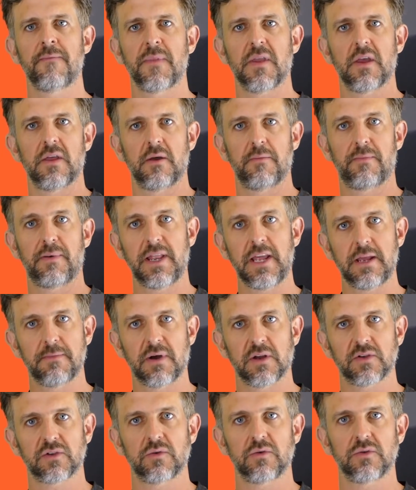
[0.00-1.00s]
the oblique
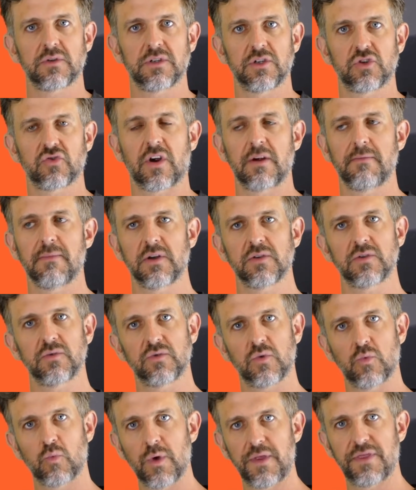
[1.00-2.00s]
muscles, the trunk
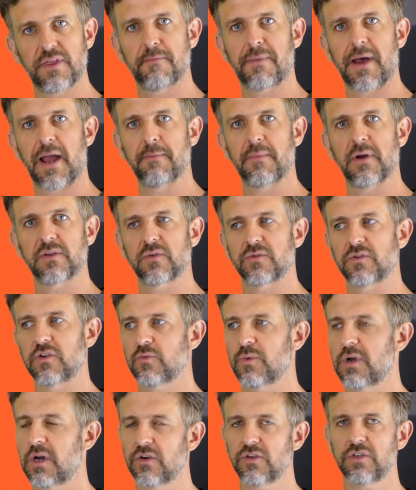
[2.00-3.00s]
muscles with the back muscles
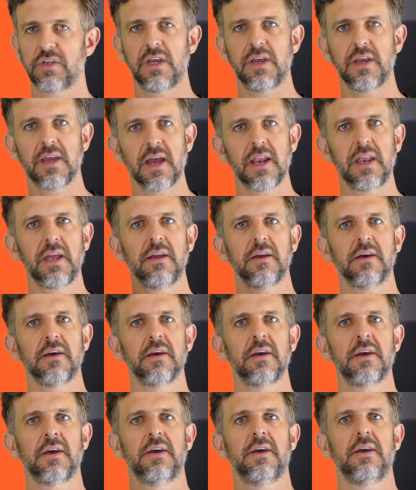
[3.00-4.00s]
as well. So you're getting
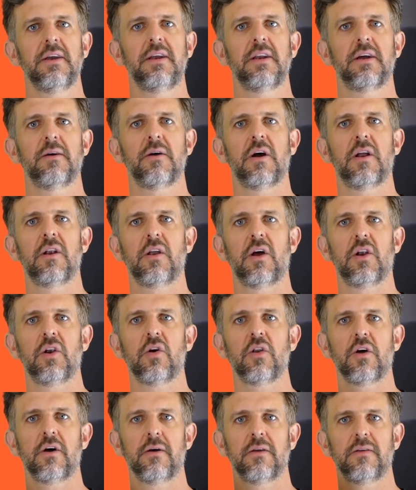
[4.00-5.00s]
a
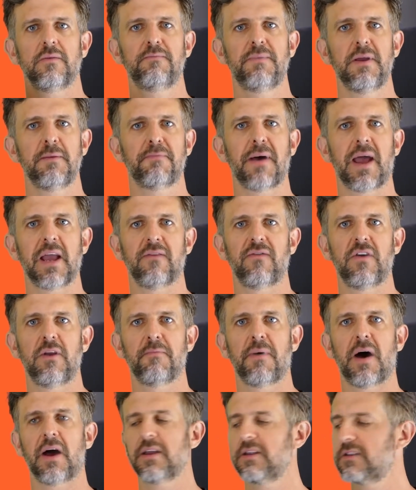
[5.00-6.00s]
big bang for your
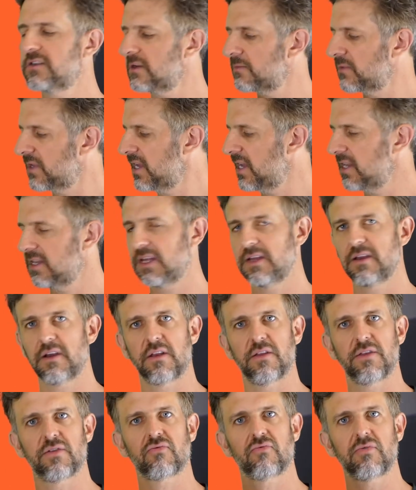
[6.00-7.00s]
buck in terms of hitting
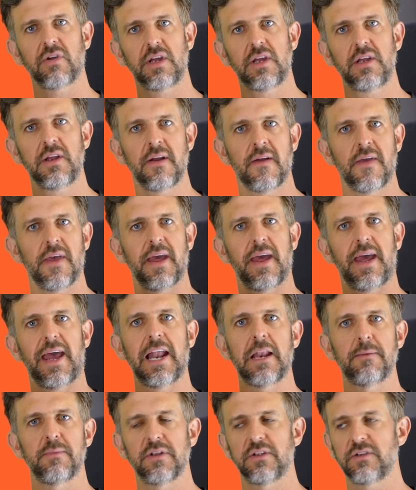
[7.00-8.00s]
kind of three
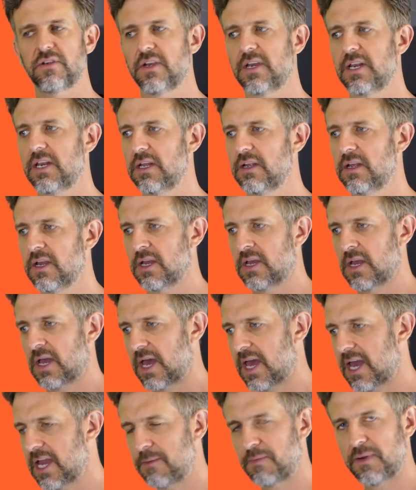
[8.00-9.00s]
elements. You're getting
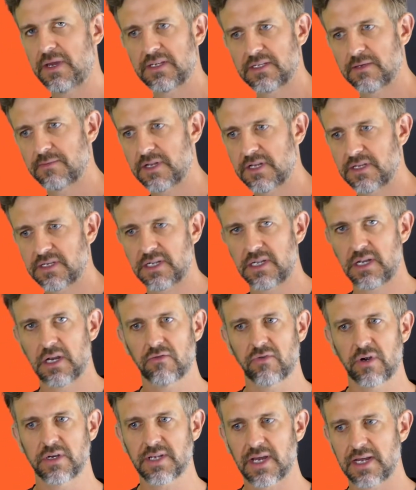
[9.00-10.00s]
AP stability,
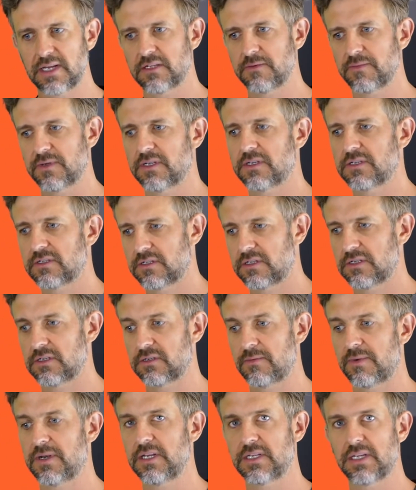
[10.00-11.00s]
rotative
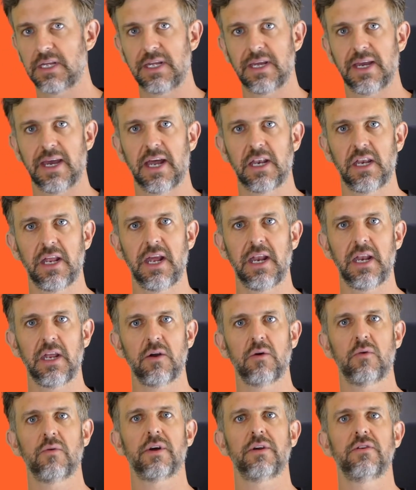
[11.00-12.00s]
stability, and you're hitting
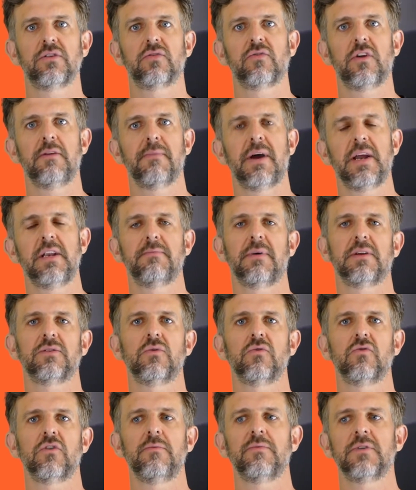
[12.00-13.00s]
all those three main
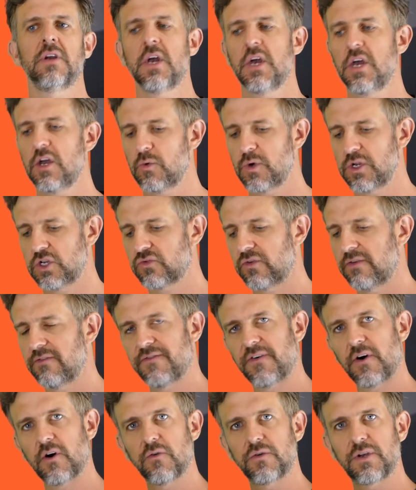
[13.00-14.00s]
muscle groups, which are
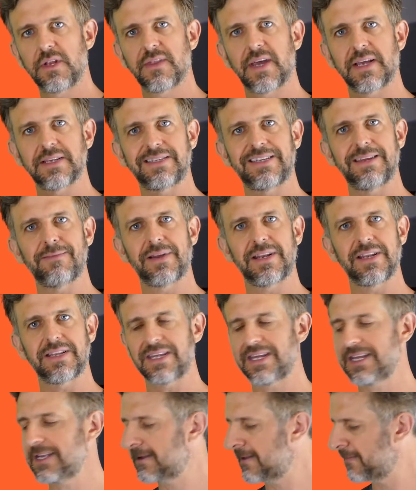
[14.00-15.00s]
involved in that
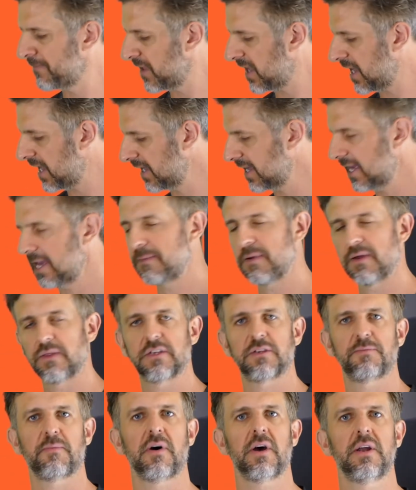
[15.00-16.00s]
stability and keeping the
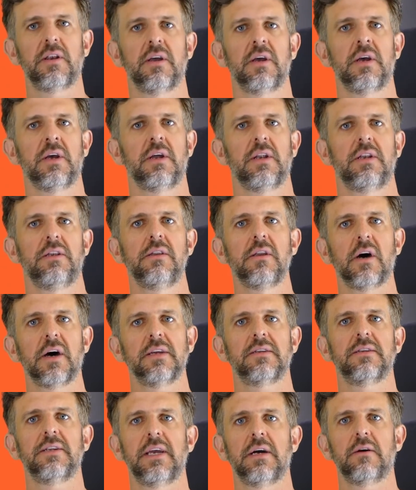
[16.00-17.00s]
spine
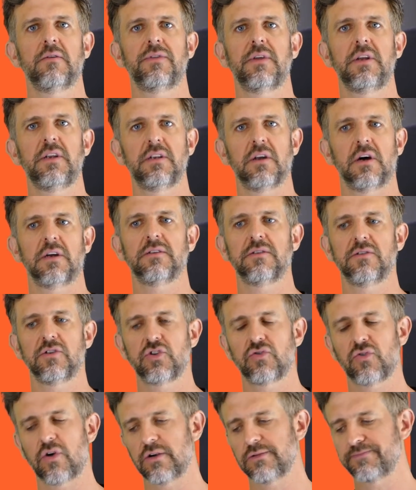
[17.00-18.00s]
nice and healthy, nice and
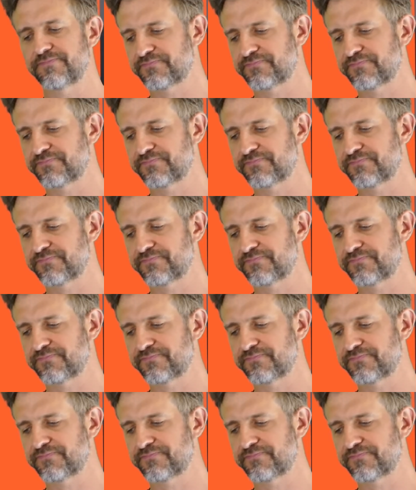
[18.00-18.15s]
strong.